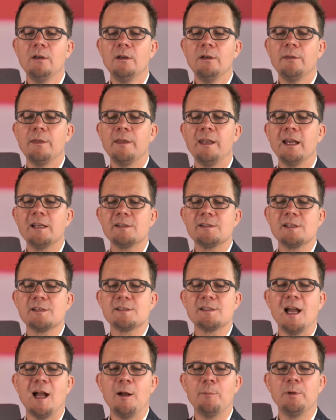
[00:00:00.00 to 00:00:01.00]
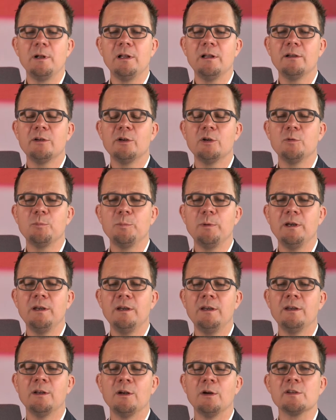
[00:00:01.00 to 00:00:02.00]
The next example could
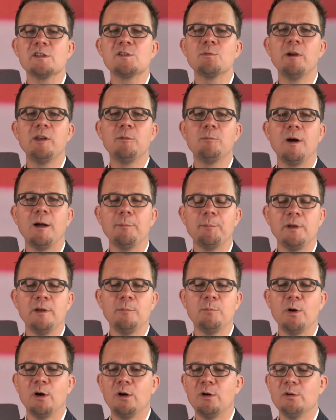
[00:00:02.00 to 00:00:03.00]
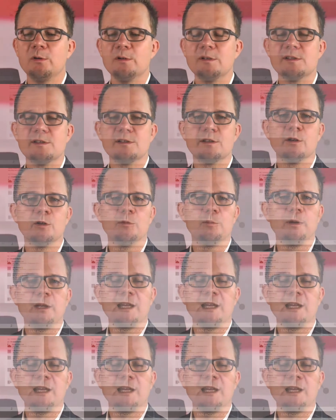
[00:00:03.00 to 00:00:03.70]
be, a sweet puppy post, could be